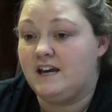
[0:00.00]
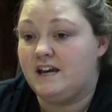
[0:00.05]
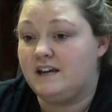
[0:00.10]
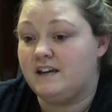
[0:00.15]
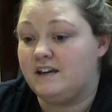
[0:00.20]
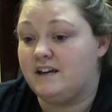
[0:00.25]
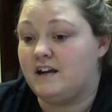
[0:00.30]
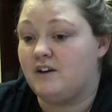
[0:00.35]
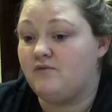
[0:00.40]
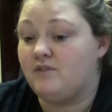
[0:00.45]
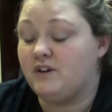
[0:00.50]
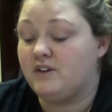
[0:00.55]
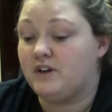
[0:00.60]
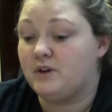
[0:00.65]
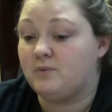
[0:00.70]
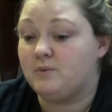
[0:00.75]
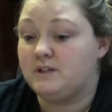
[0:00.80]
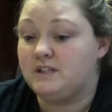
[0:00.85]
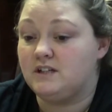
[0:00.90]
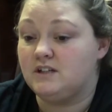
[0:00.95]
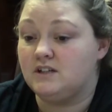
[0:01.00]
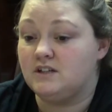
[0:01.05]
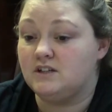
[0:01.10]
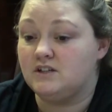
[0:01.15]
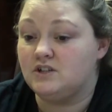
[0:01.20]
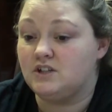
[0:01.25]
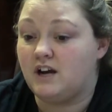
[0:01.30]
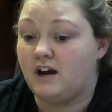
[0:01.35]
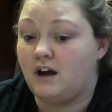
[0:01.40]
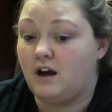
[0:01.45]
And I felt like we did a
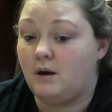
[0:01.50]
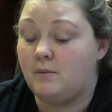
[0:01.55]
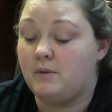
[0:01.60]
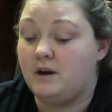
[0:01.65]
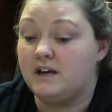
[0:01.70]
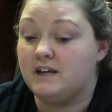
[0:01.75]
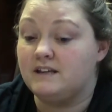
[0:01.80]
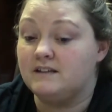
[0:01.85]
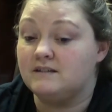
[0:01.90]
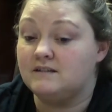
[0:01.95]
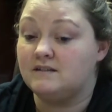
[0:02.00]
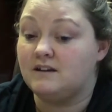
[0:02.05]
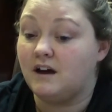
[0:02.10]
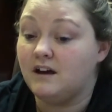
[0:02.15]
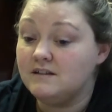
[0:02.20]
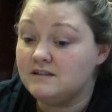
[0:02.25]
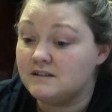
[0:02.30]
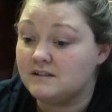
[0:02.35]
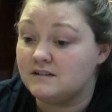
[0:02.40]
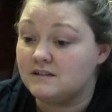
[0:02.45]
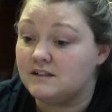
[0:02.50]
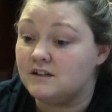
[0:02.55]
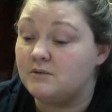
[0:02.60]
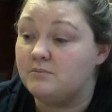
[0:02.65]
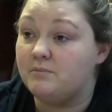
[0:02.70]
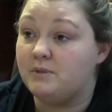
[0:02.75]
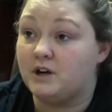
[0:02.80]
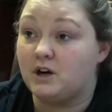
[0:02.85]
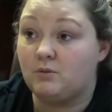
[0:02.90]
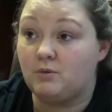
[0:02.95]
good job against
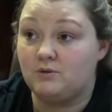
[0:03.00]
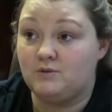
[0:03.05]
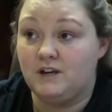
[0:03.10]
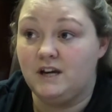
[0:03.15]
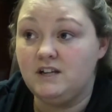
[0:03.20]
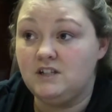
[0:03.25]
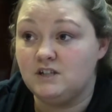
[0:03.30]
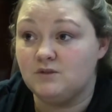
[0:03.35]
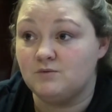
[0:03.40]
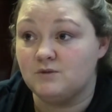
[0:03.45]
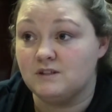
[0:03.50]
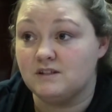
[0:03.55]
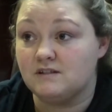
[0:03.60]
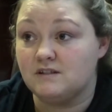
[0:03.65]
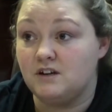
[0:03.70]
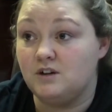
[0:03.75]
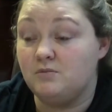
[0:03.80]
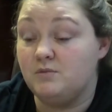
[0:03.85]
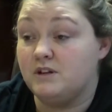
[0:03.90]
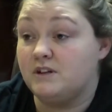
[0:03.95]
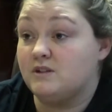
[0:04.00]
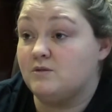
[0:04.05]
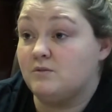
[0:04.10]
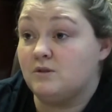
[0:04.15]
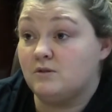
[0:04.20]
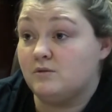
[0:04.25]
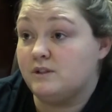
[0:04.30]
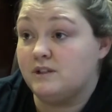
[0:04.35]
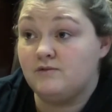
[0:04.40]
Tusculum, but our rotation was slow because we were